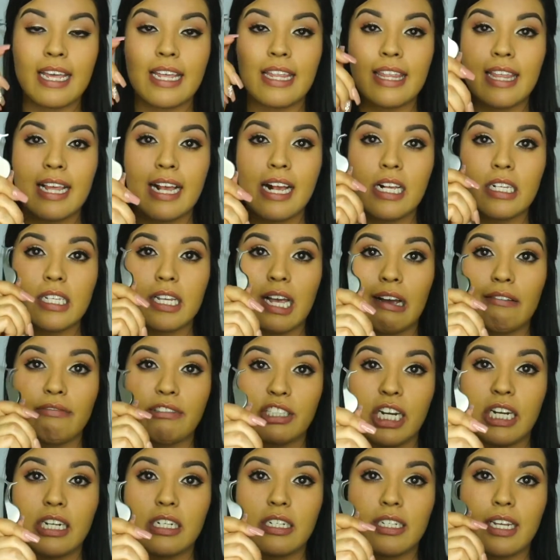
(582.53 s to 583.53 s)
These have
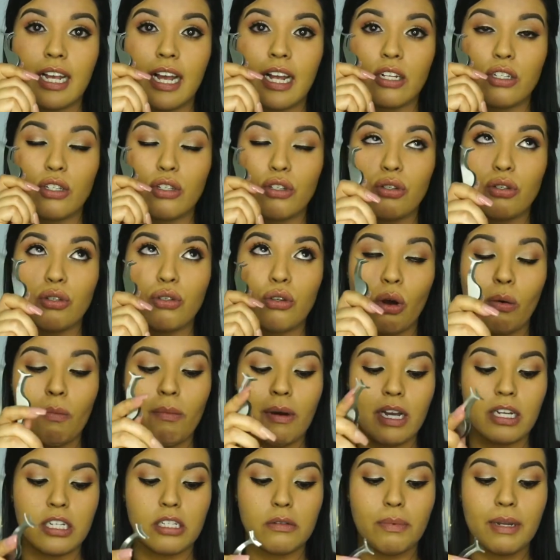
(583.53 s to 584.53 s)
changed that so
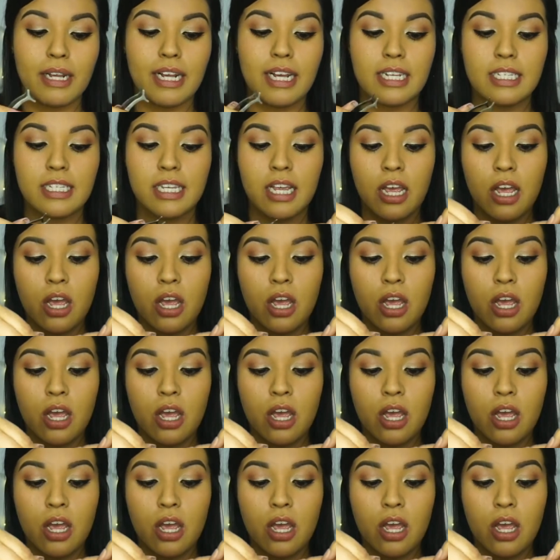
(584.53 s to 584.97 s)
much, because